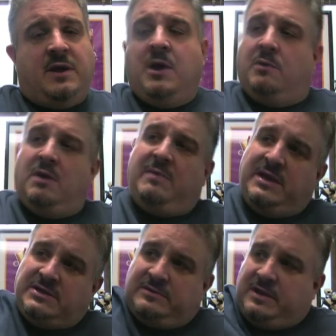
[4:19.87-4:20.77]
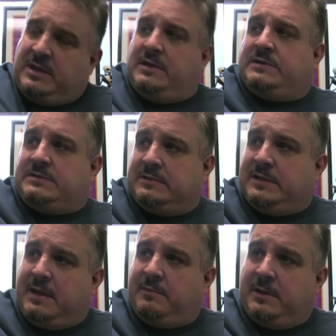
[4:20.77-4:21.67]
What makes you think you're so
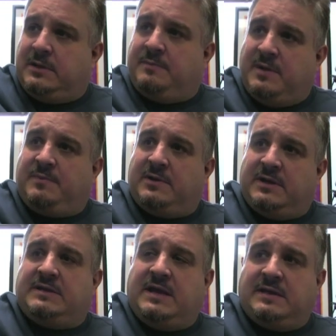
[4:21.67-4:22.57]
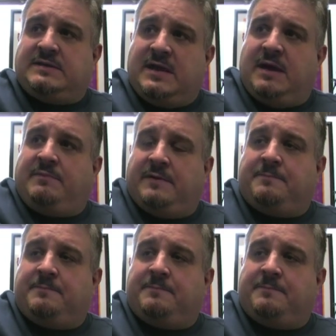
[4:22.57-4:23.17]
damn good that people are going to take the time to